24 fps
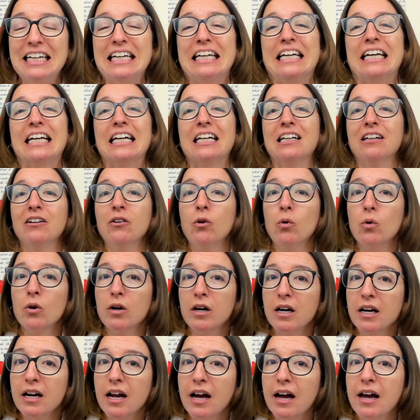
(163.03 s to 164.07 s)
get a little
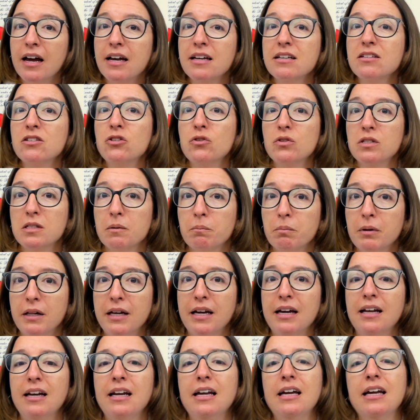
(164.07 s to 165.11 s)
organized, do some
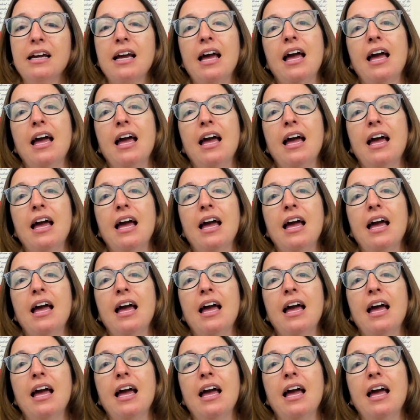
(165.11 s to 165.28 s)
planning,